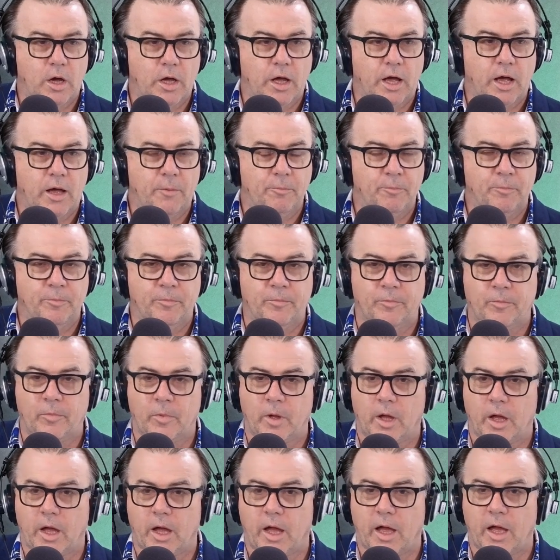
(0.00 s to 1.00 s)

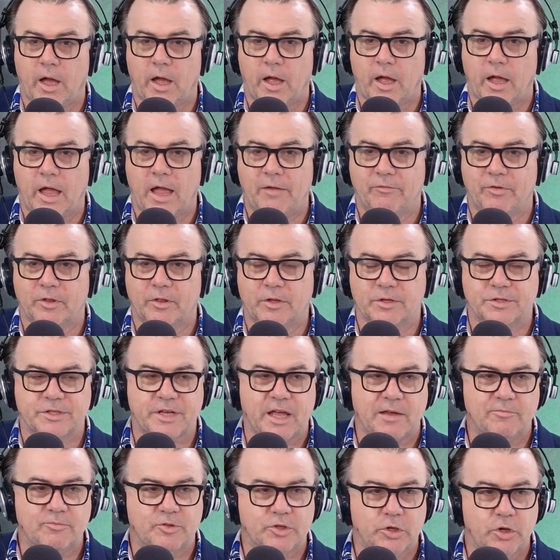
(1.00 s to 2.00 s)
having the
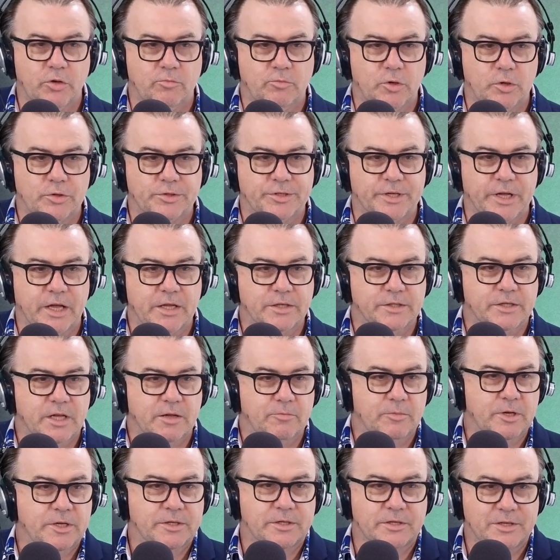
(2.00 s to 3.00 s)
same term used against
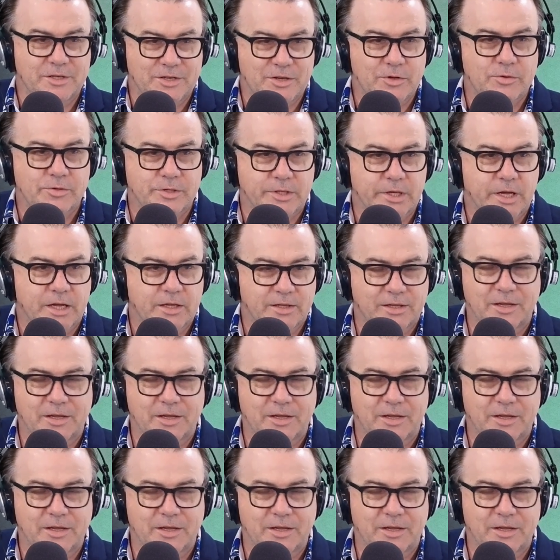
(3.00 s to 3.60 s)
him as he used against...